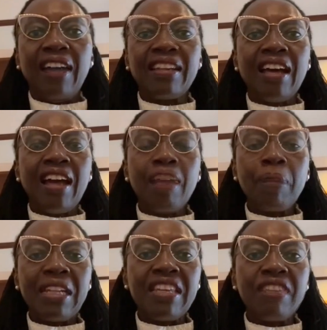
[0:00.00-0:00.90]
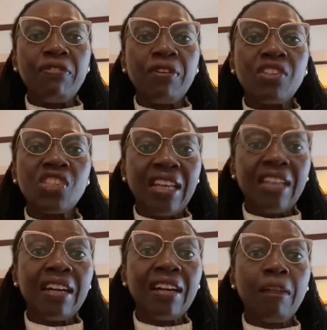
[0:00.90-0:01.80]
And I believe
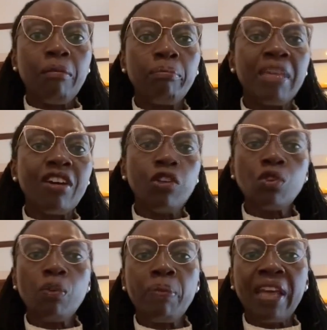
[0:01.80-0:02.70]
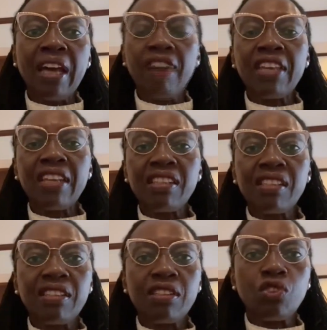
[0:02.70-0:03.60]
SADC may also be having
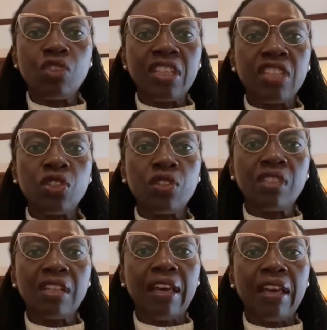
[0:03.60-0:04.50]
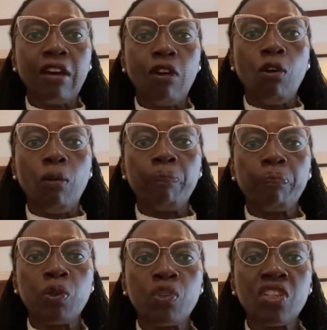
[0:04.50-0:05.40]
traditions like, or
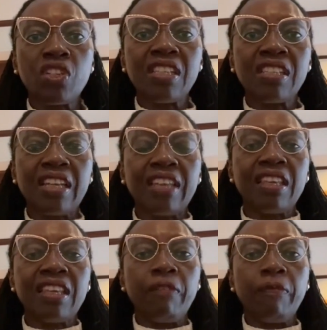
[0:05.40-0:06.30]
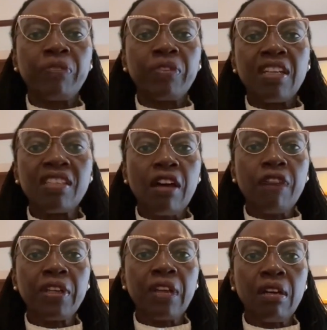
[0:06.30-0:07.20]
procedures like the East
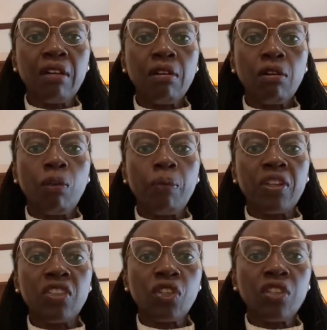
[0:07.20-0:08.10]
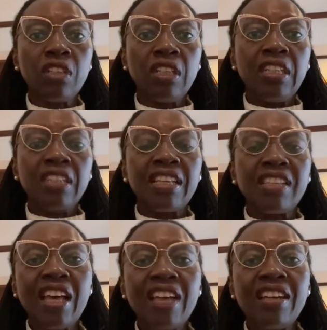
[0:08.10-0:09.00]
Africa Cooperation.
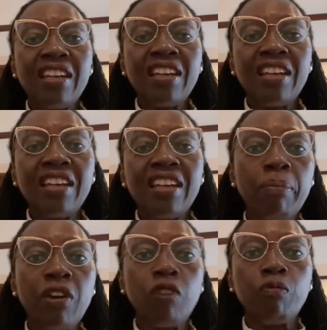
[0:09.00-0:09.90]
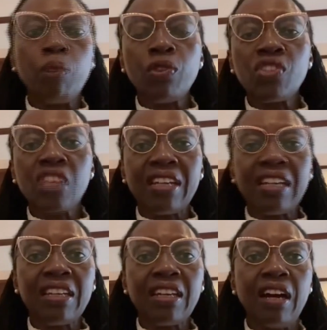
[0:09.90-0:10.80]
Tanzania is a member of both
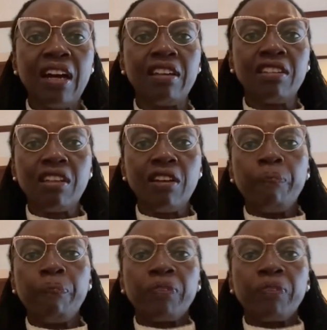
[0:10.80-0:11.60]
SADC and